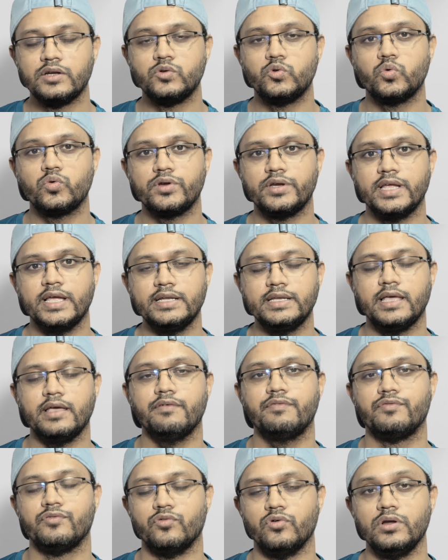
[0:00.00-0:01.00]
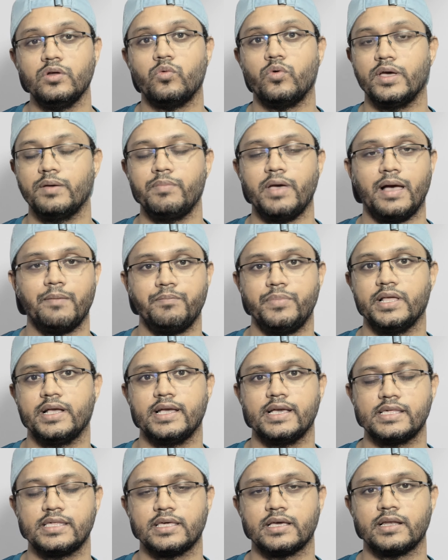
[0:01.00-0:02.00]
to create a full web
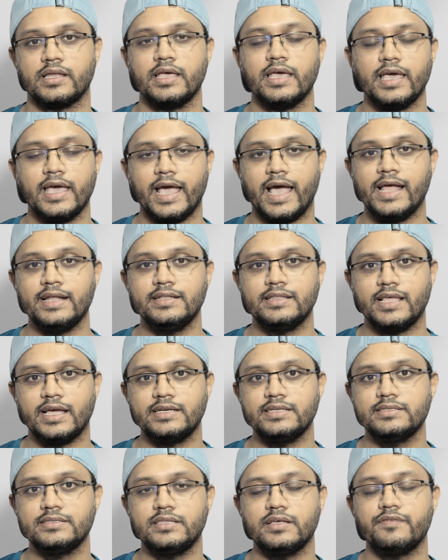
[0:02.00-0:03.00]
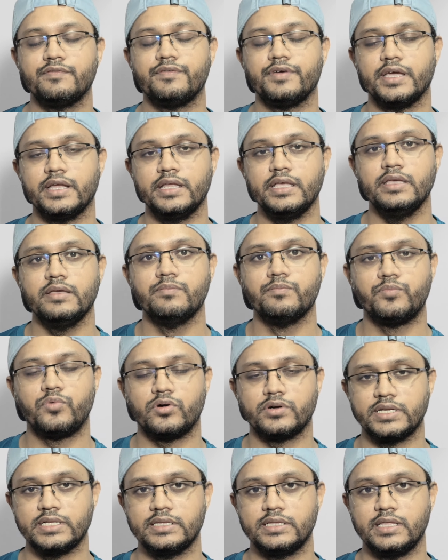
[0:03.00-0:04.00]
application. And that is the very
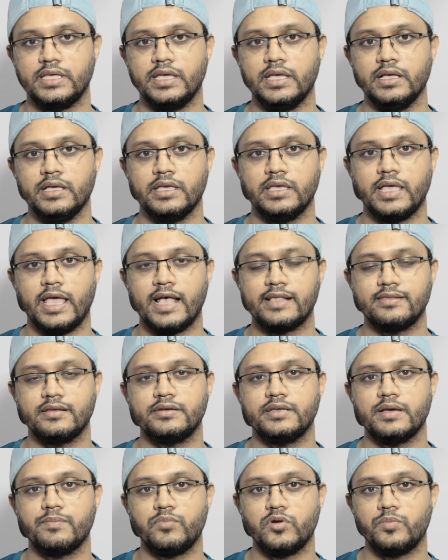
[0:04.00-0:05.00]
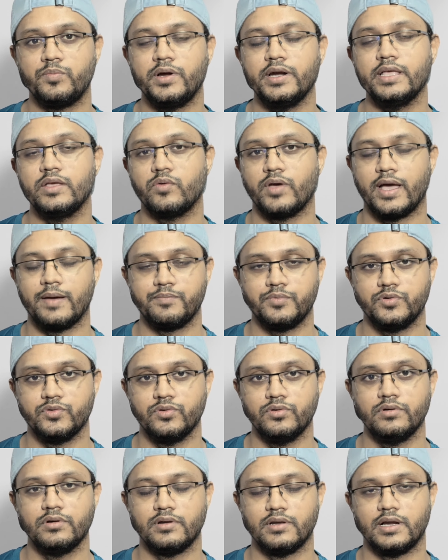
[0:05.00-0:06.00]
important thing as a developer you have
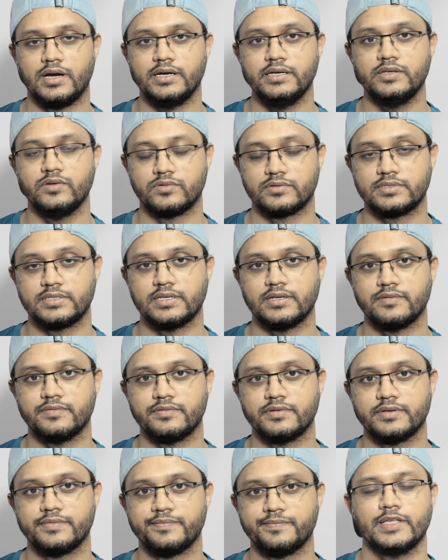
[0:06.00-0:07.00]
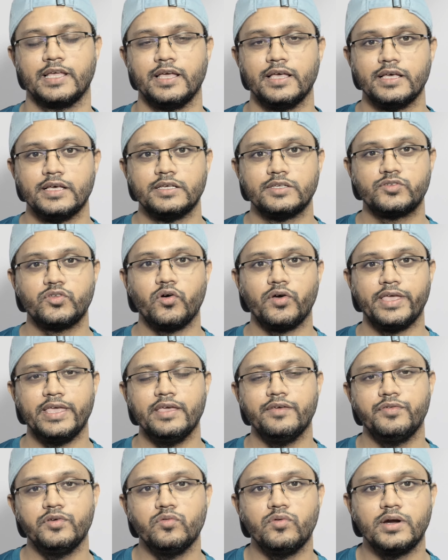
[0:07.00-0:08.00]
to learn yourself. So
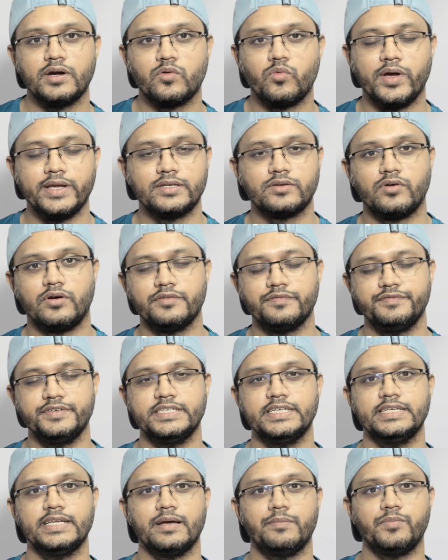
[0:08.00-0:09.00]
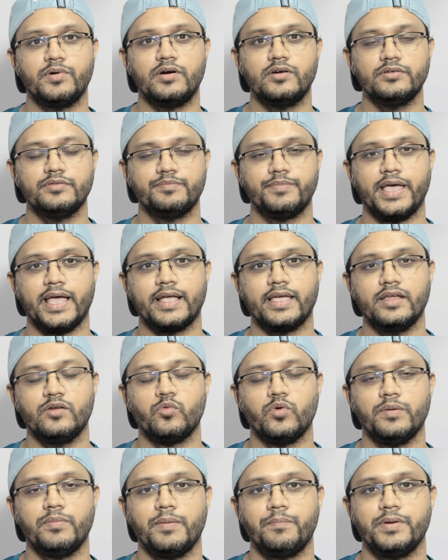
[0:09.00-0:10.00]
if you are quite confident about
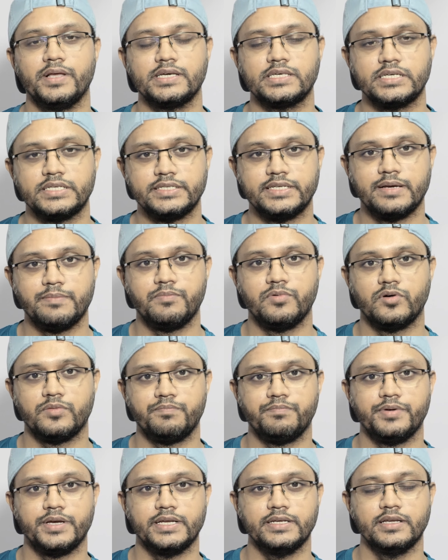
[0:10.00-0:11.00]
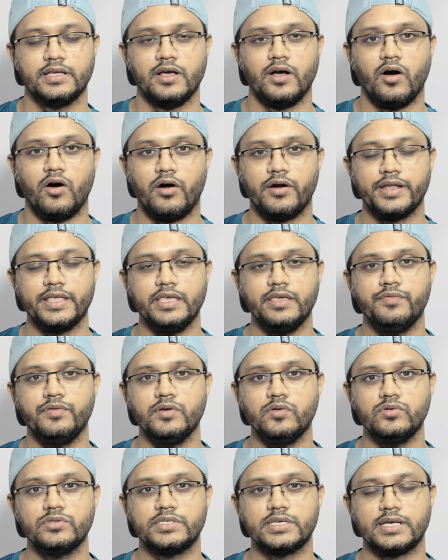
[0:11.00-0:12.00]
backend web application development, or if
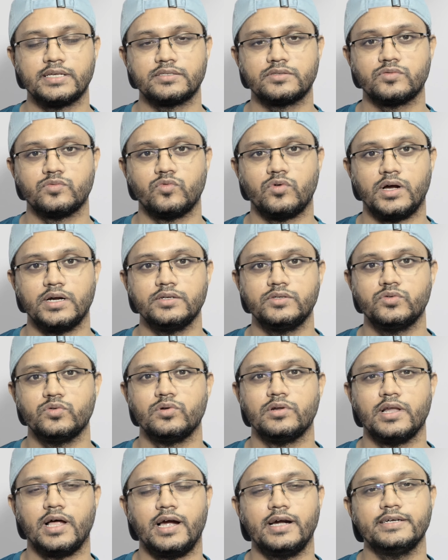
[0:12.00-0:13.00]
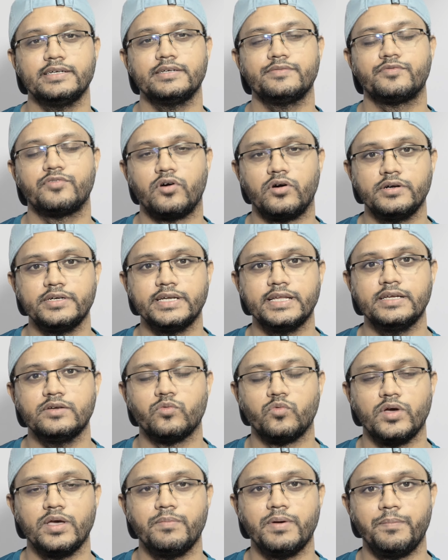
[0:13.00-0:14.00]
you just want to learn
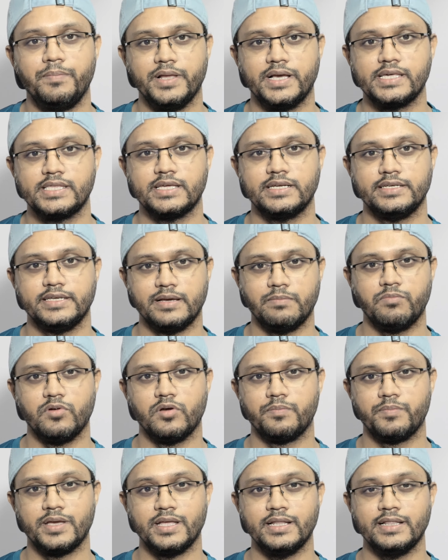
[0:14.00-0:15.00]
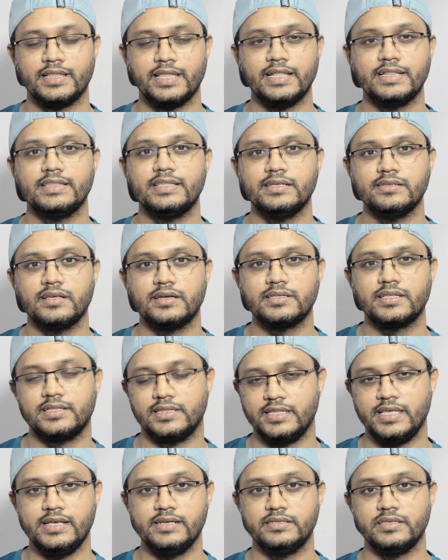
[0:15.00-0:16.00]
front-end web application development, then these are the
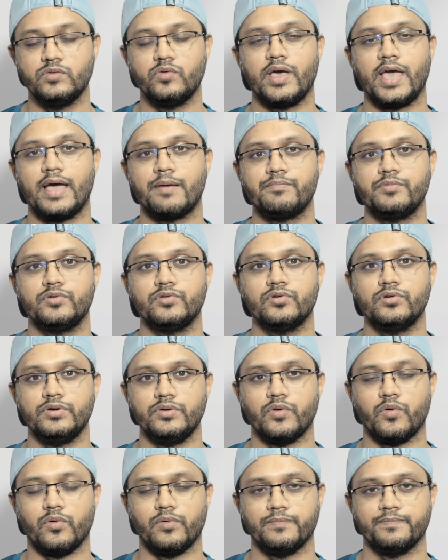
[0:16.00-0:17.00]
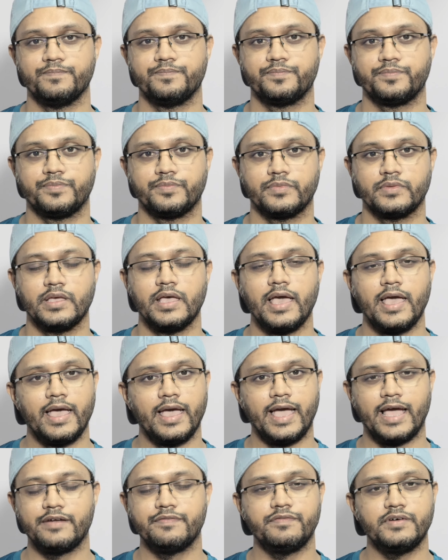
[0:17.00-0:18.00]
things you have to know.
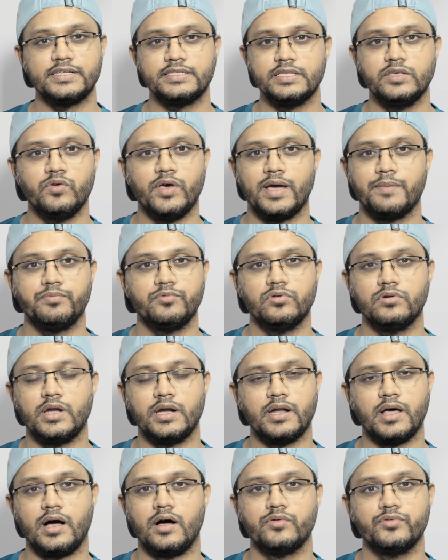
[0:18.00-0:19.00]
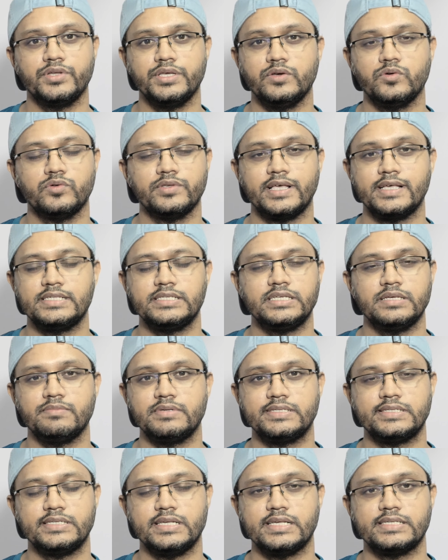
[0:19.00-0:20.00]
At first, you have to learn how to use HTML,
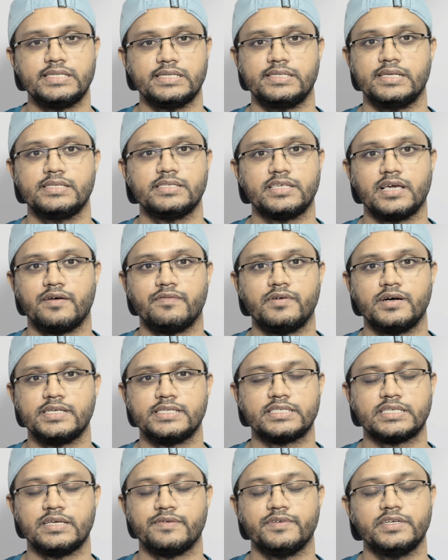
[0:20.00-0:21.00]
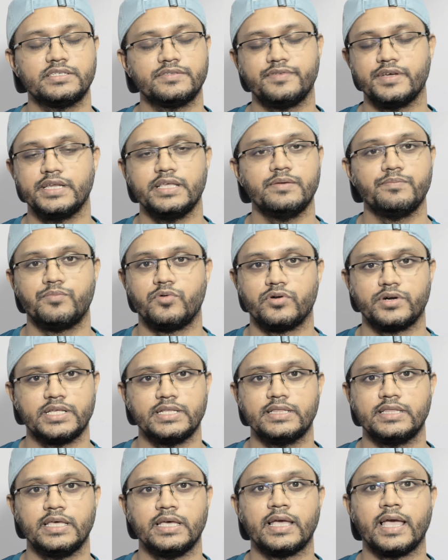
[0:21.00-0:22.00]
CSS and JavaScript. It's very
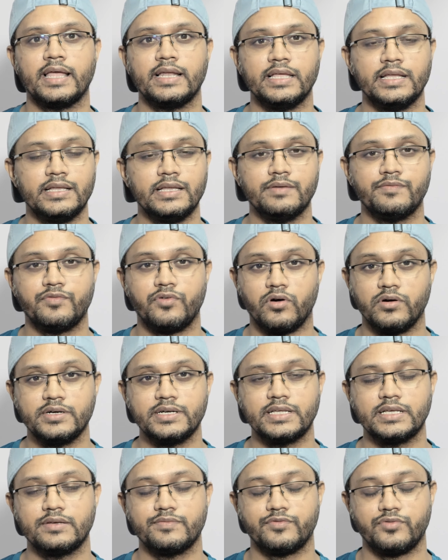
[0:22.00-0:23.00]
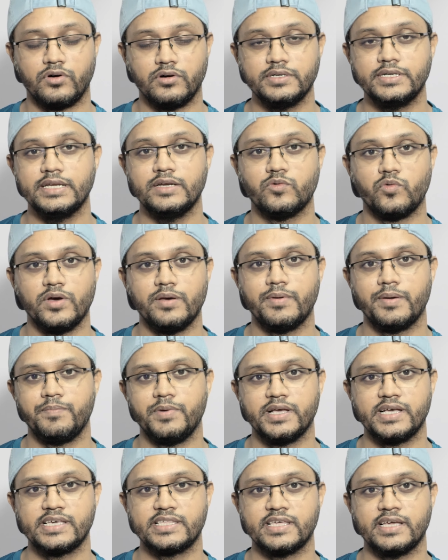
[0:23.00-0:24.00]
important thing, and in front-end web
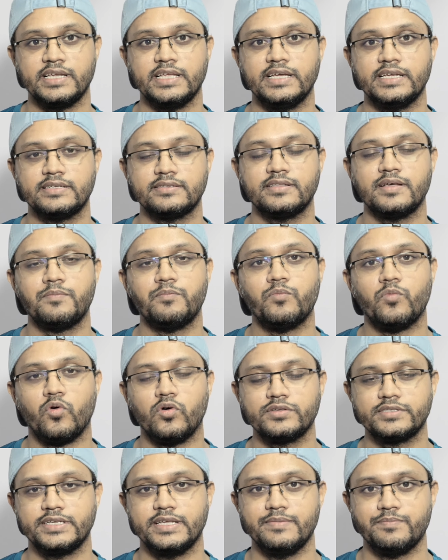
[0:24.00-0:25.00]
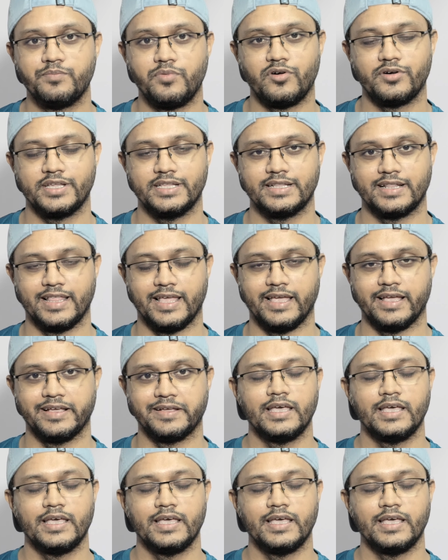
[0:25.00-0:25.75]
application, it's the most important thing.